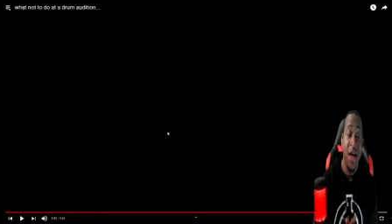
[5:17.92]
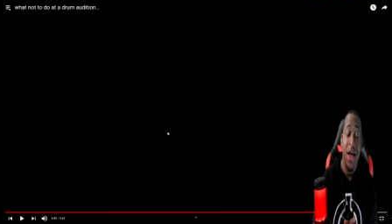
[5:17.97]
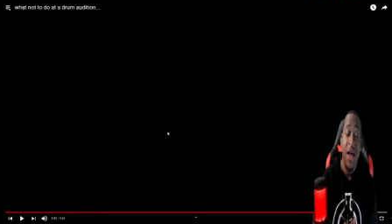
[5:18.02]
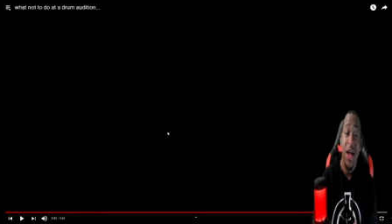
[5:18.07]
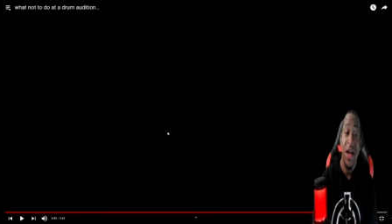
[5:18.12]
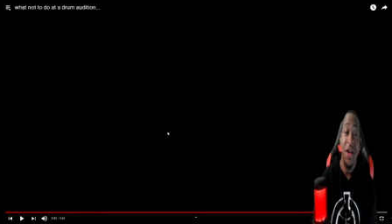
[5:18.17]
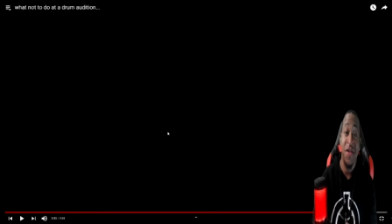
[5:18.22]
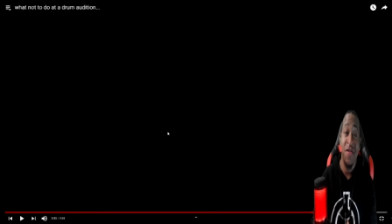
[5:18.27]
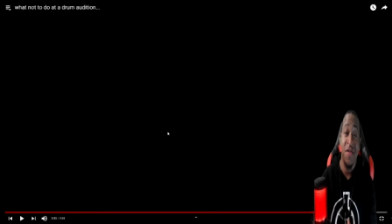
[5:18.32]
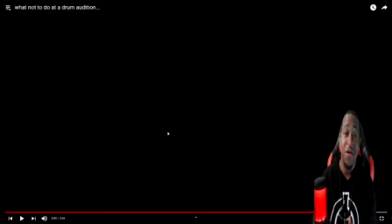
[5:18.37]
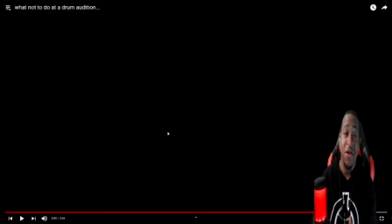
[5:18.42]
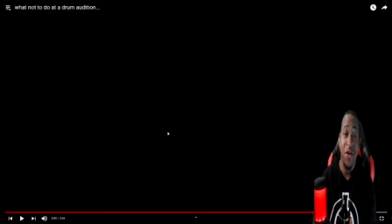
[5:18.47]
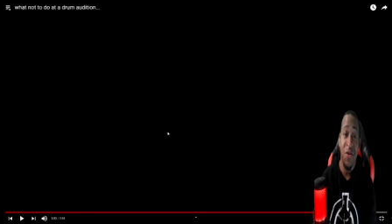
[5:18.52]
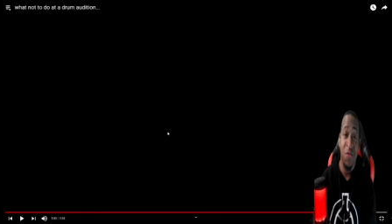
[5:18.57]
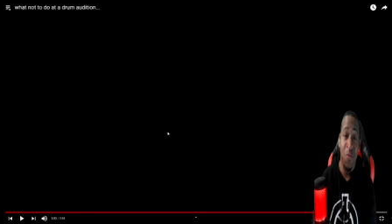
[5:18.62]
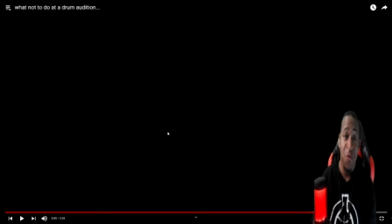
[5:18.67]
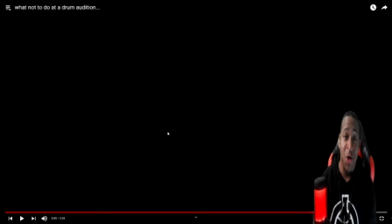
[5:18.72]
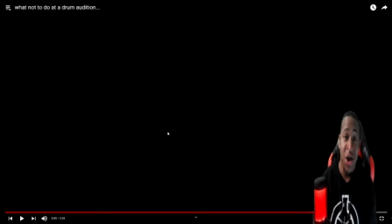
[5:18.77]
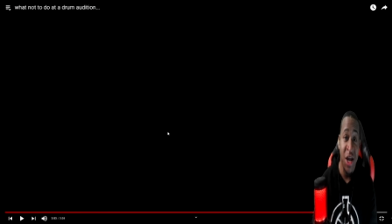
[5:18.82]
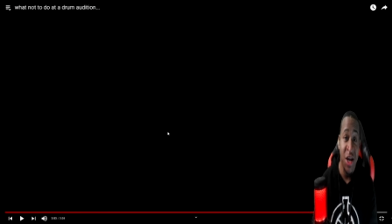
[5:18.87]
He's on his
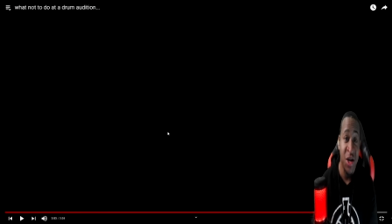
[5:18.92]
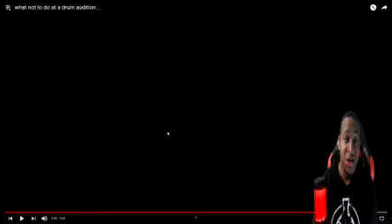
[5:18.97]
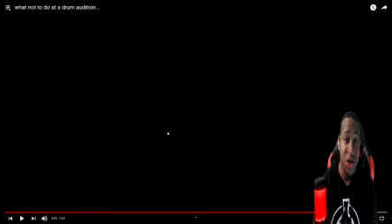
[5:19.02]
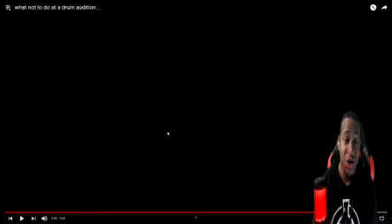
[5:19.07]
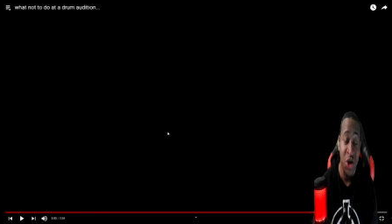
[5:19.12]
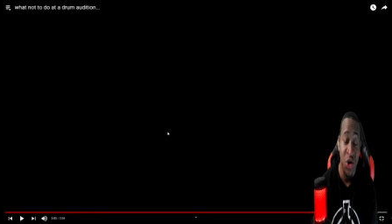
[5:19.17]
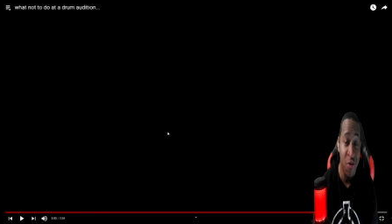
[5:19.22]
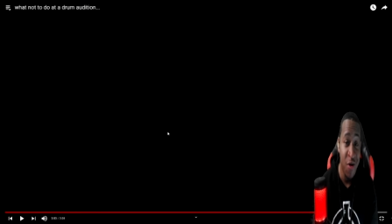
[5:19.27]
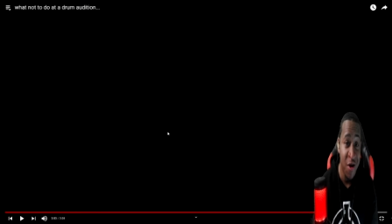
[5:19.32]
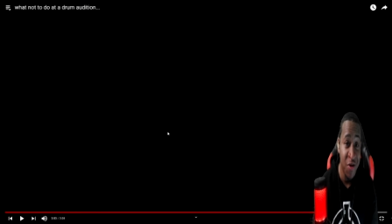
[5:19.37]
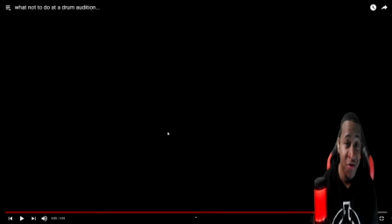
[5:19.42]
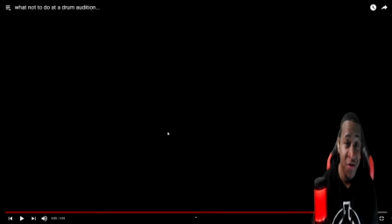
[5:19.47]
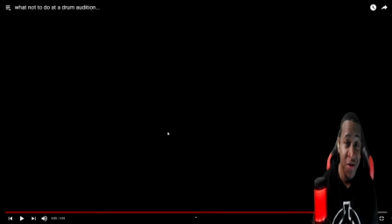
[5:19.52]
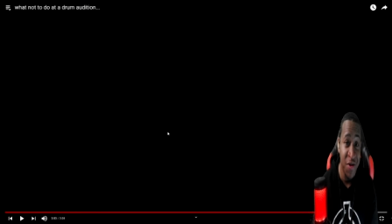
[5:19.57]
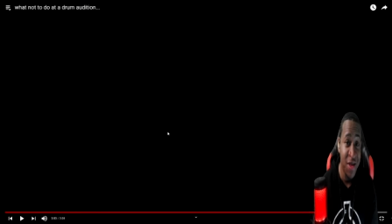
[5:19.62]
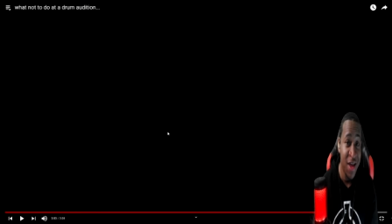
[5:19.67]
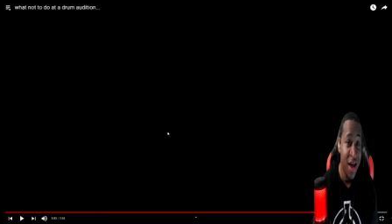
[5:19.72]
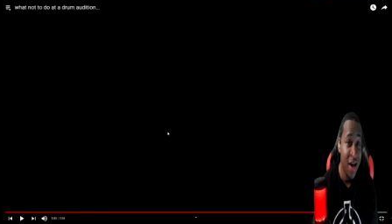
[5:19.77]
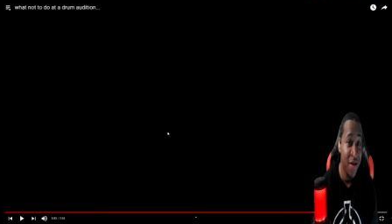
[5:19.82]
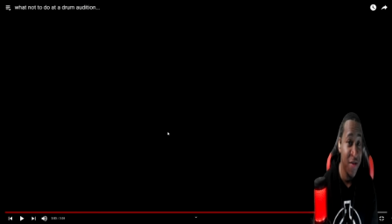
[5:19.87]
way to two hundred
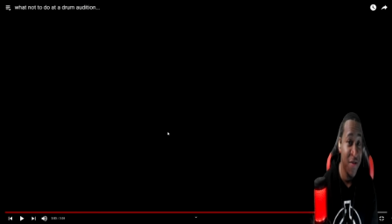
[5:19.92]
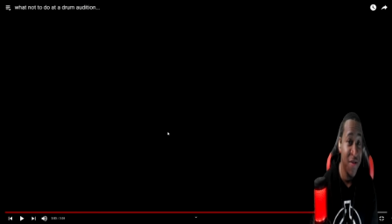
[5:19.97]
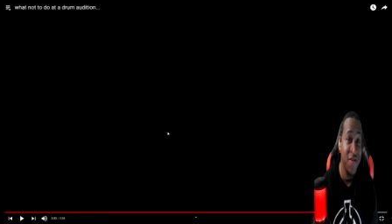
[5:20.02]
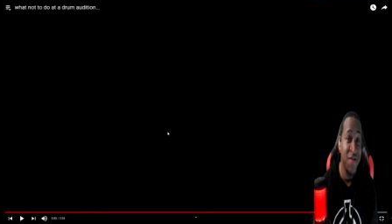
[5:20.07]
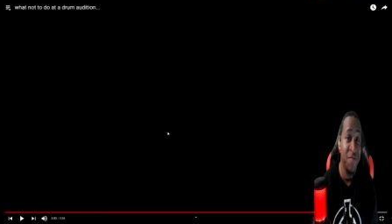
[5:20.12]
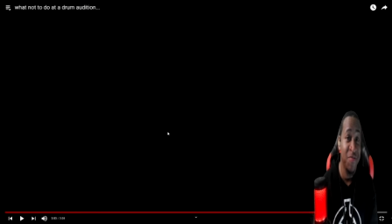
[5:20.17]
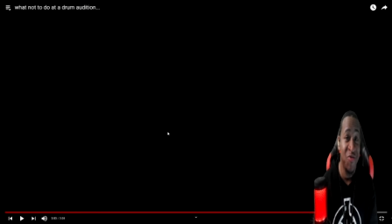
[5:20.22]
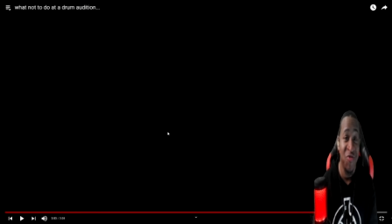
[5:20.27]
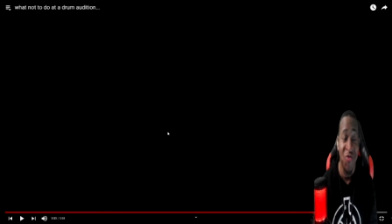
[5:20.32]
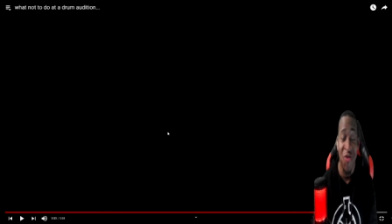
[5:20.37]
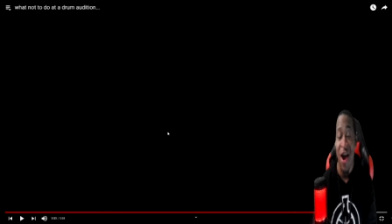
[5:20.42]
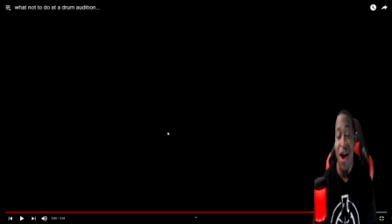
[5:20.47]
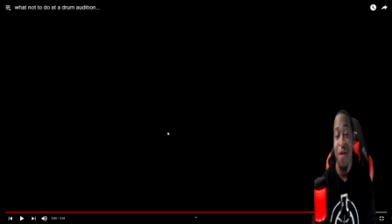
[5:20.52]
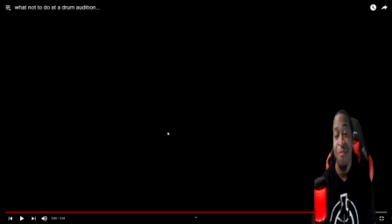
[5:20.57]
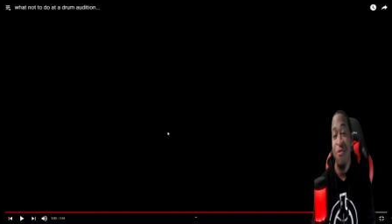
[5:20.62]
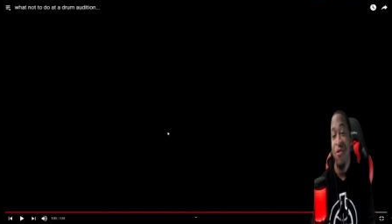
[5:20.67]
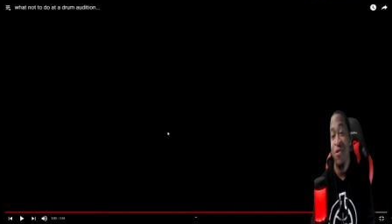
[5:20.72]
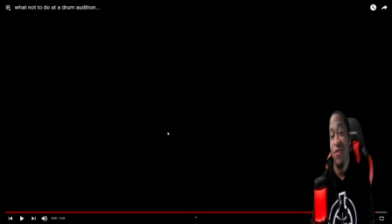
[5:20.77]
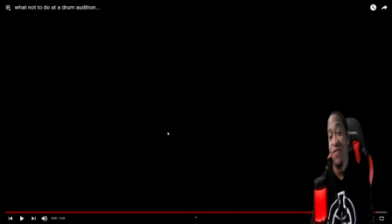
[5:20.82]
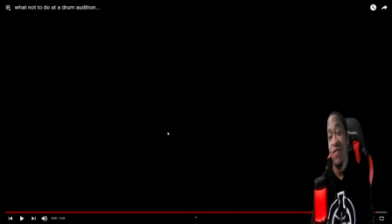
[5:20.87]
thousand
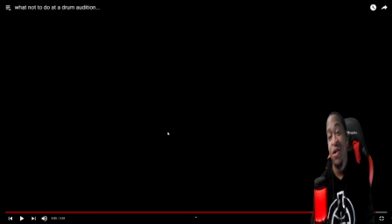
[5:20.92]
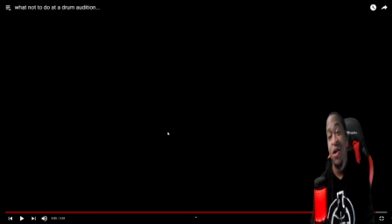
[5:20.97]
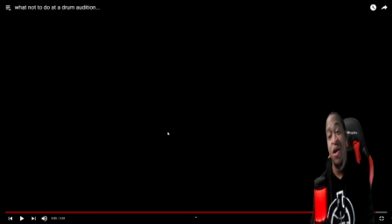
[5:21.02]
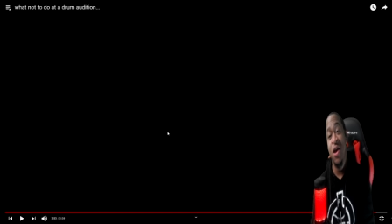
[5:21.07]
subscribers.